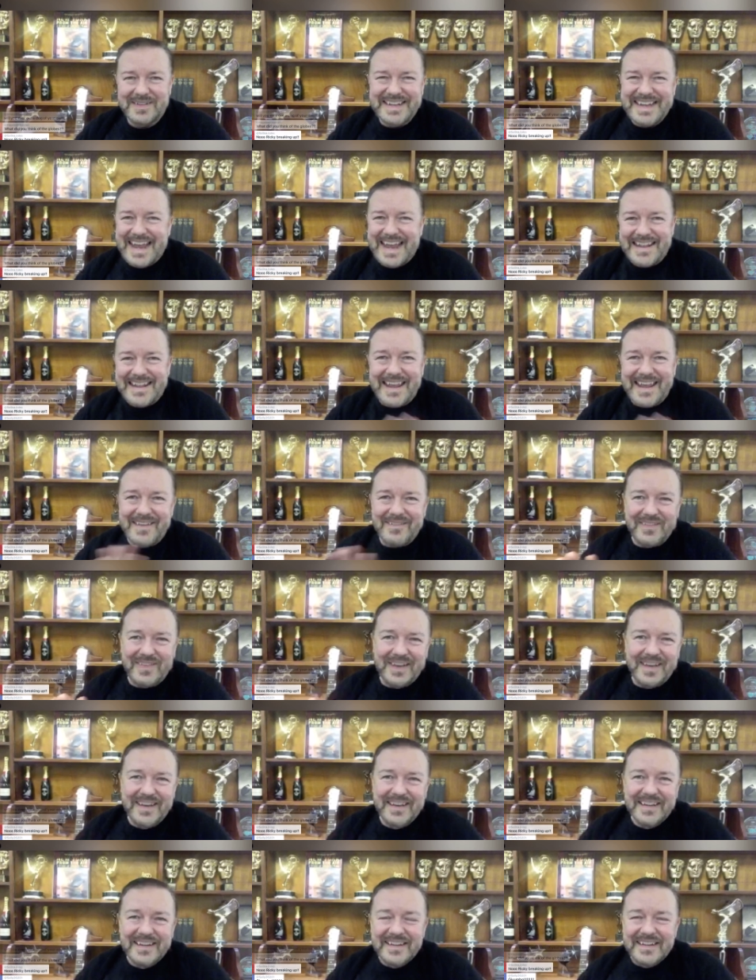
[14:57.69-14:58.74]
Never.
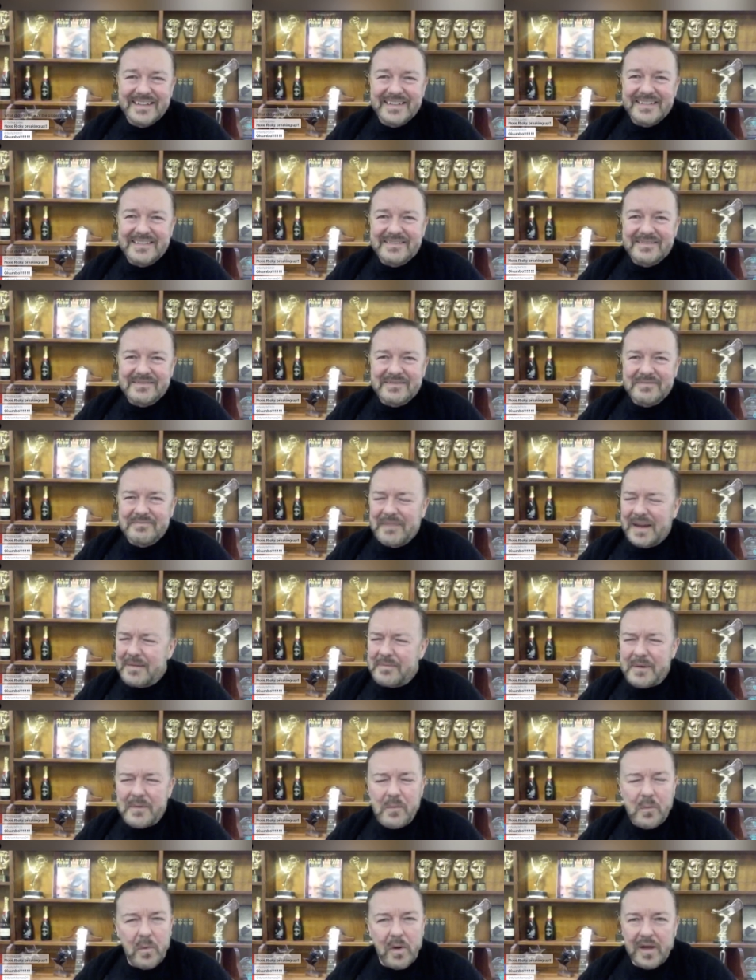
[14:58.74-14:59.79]
Maybe
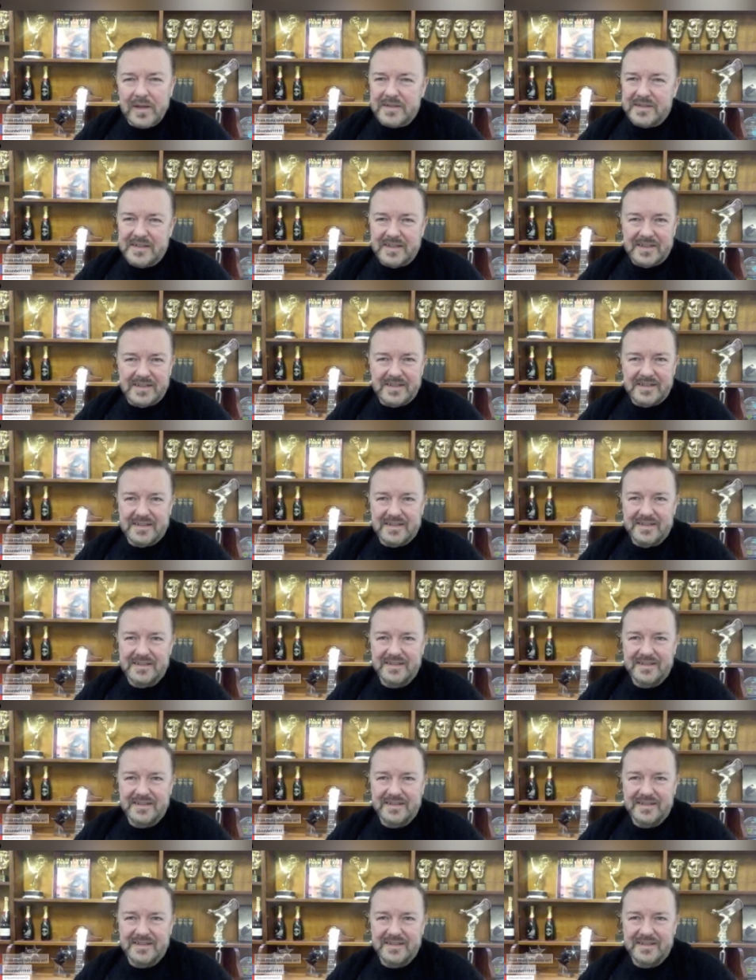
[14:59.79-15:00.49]
once.